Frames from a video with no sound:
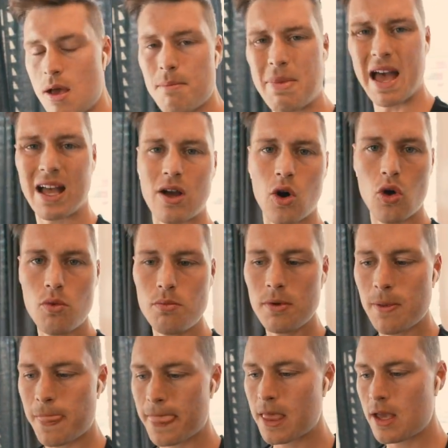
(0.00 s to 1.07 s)
back home.
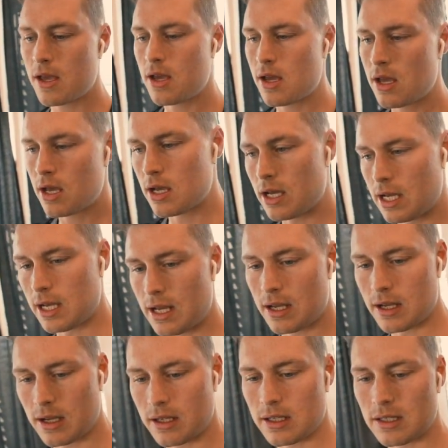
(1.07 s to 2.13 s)

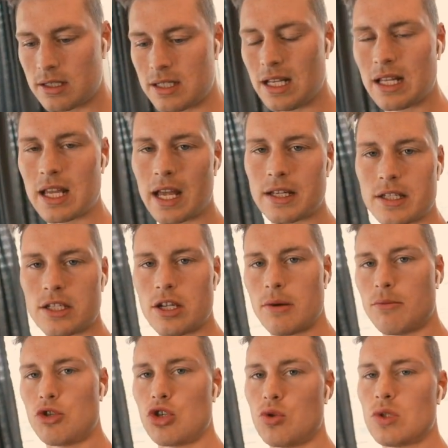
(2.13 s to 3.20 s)
Still got
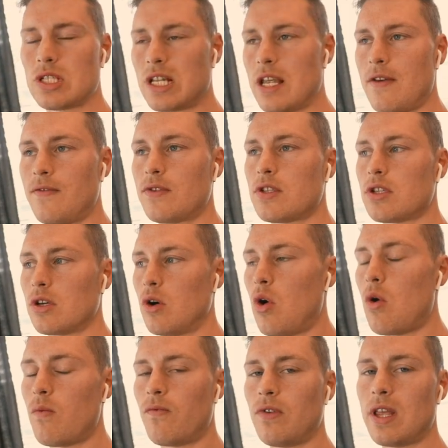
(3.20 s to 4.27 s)
some juice left, so
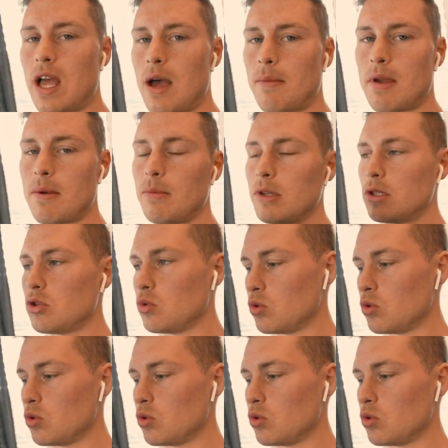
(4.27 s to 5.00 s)
hopefully I'm able